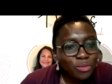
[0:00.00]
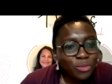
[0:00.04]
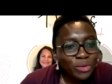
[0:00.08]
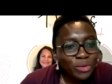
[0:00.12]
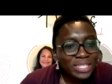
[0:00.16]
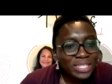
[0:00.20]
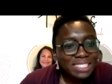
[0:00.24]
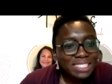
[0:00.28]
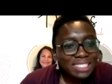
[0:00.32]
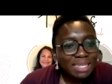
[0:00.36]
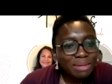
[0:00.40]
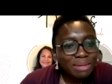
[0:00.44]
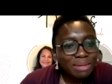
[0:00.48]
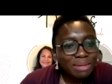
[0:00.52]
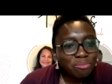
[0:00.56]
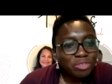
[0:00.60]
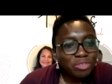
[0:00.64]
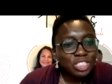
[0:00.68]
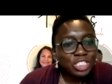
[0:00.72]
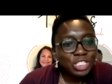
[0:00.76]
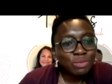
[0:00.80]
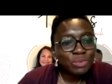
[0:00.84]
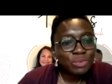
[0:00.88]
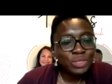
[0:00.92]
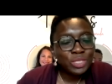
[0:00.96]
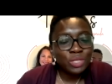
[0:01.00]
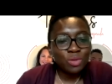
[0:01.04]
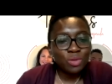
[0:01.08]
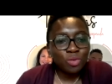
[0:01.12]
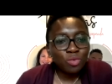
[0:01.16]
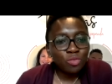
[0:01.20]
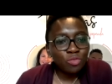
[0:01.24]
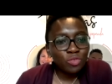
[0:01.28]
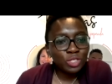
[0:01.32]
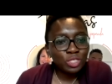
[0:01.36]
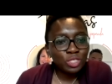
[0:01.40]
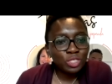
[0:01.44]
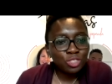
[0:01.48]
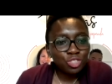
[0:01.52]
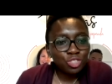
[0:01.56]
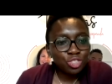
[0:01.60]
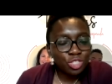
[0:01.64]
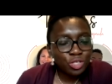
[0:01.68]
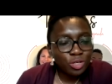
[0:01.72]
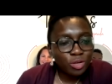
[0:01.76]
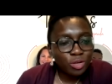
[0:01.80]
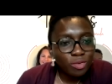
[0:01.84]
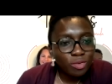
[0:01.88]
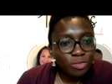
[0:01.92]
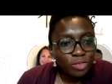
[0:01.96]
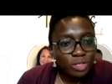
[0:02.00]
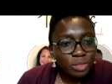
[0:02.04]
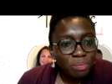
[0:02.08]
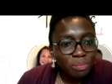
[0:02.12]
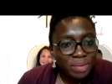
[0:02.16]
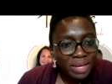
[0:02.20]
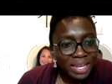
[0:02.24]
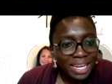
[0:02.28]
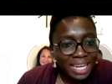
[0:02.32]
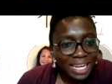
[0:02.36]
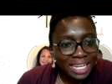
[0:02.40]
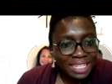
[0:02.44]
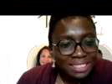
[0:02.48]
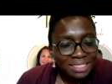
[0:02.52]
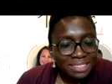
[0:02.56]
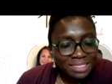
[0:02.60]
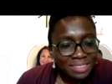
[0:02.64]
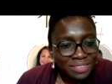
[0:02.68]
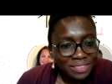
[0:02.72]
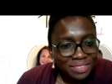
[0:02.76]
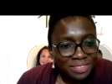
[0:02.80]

What temperature would the oven, should the oven be at?